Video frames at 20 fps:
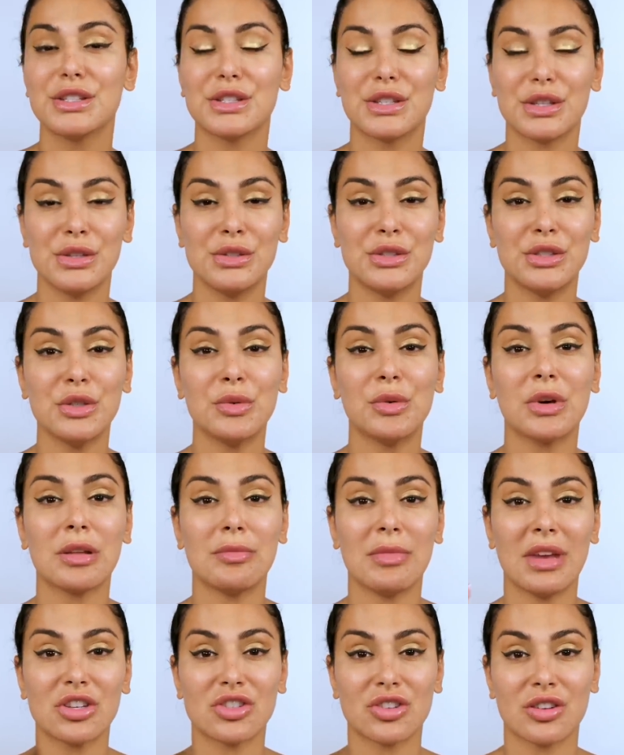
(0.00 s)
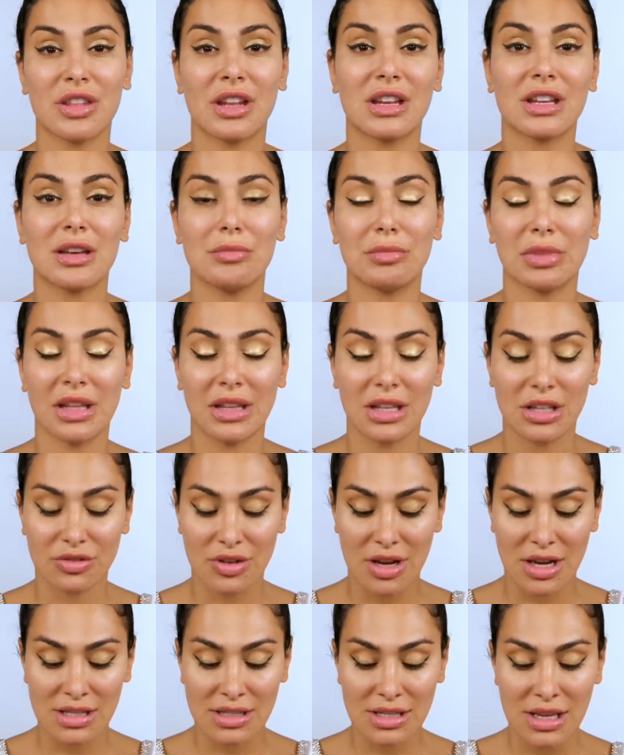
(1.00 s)
So you do want to make sure that it completely
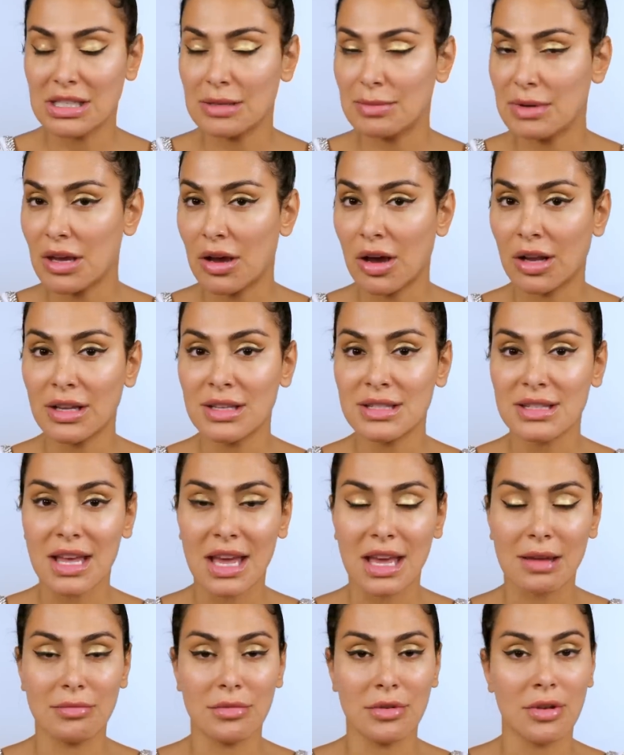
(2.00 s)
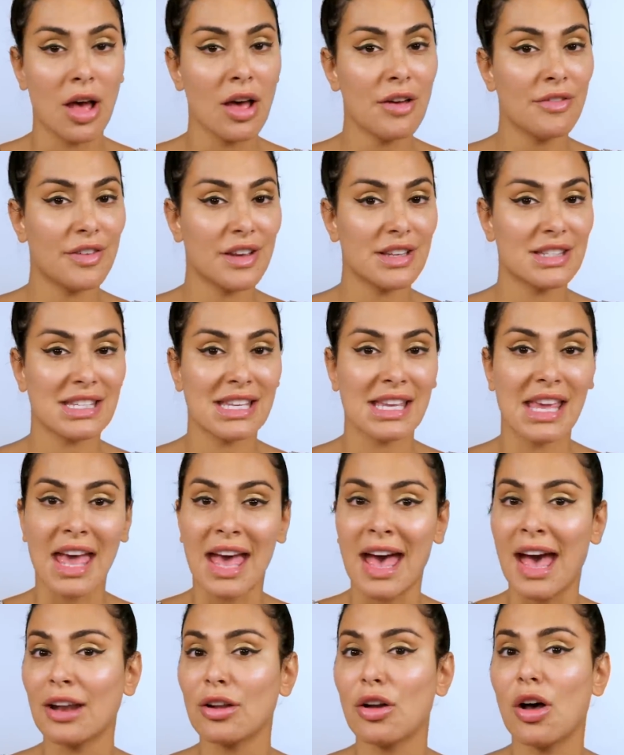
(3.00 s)
dries. To be honest, I am not fussy
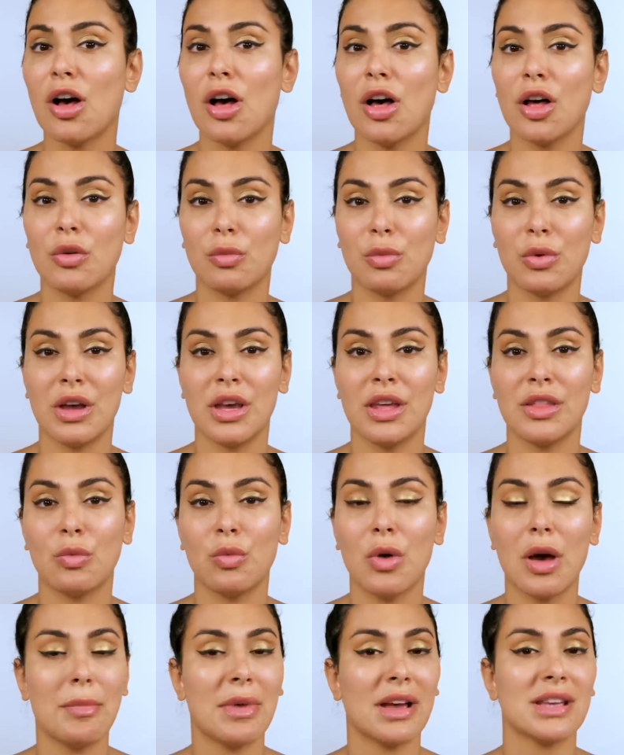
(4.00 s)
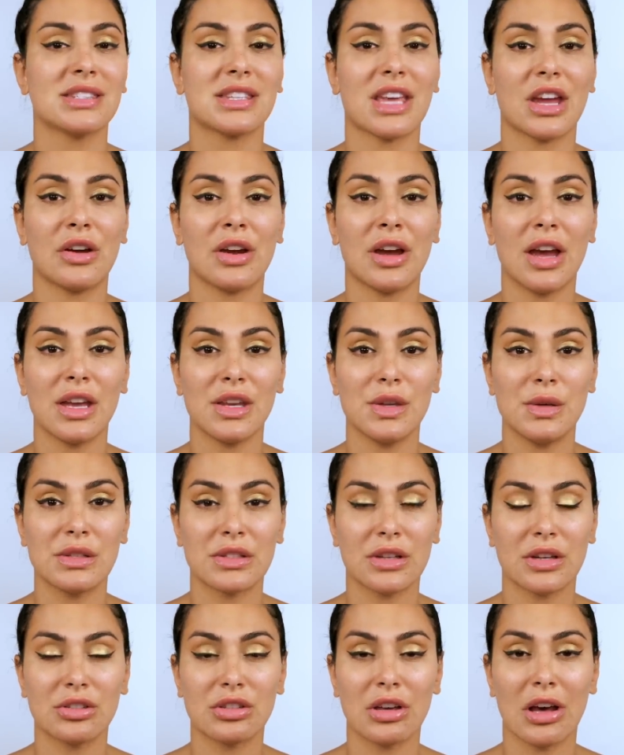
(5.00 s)
at all with what mascara I use
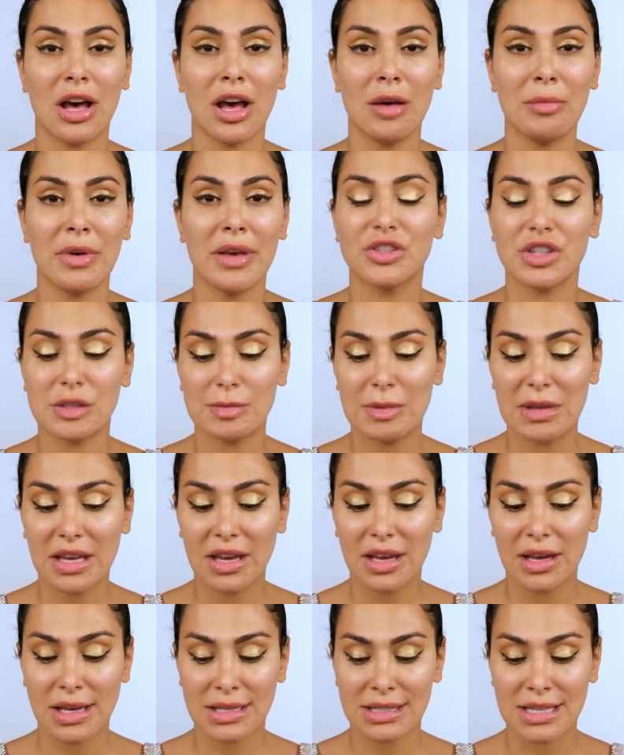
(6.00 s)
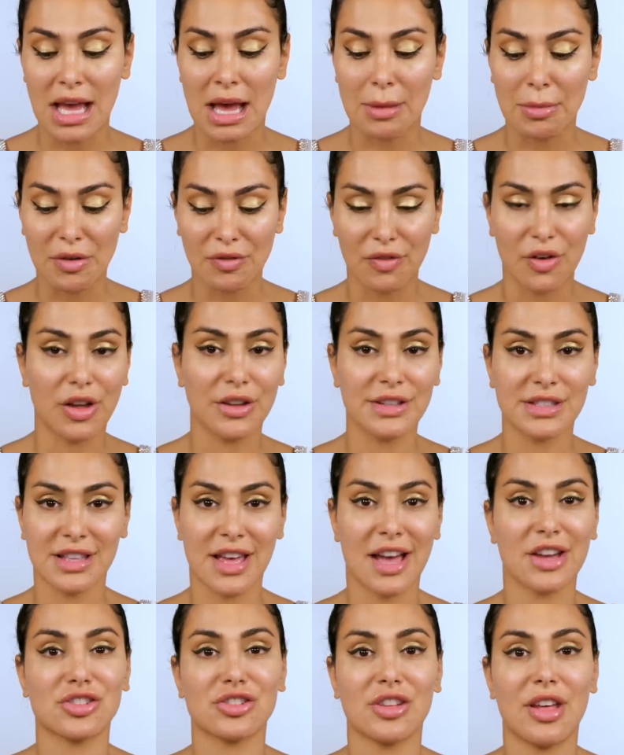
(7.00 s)
on top, just because I'm a false
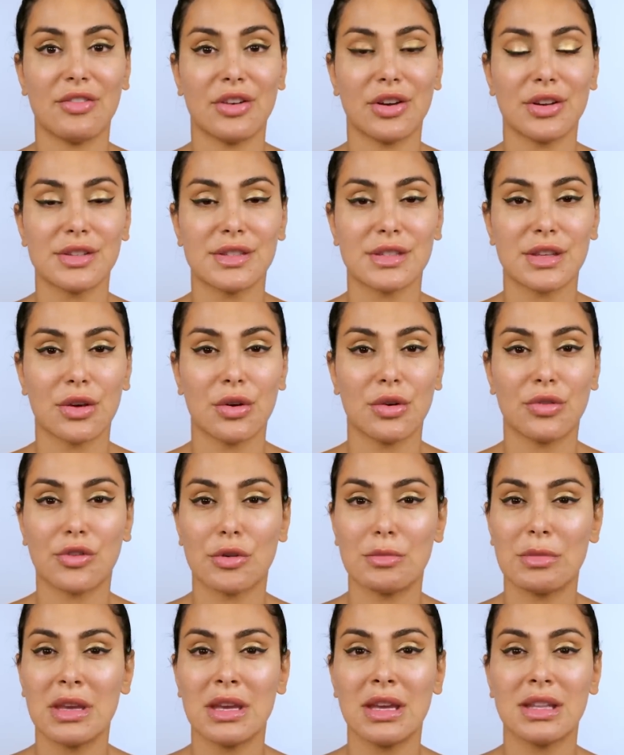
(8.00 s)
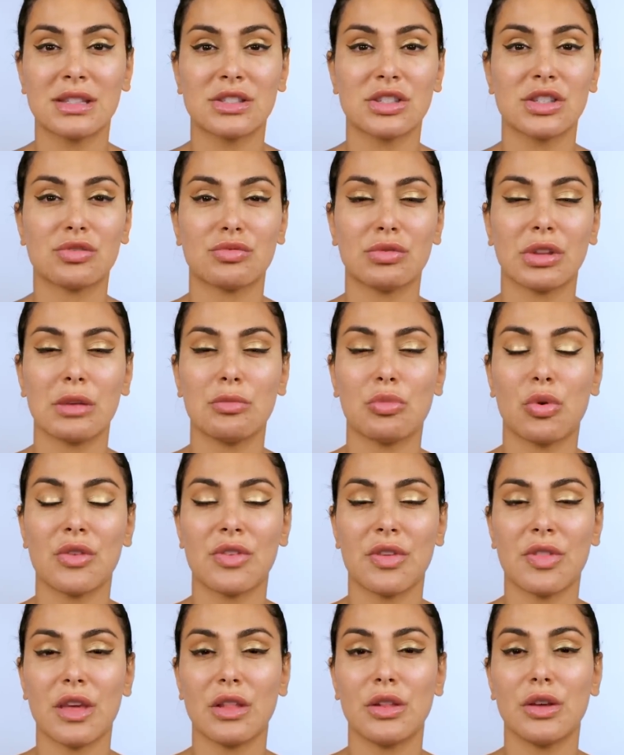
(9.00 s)
lash lover. So for me, it's just really
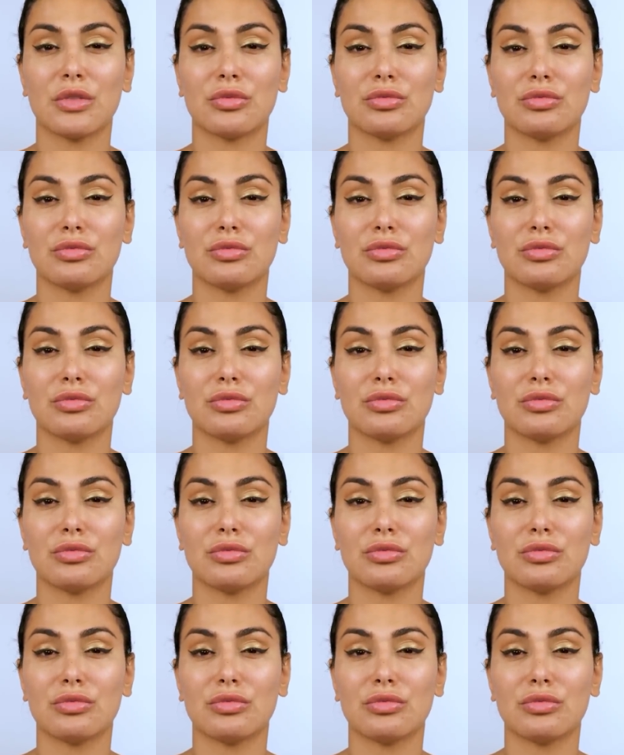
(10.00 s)
important that they look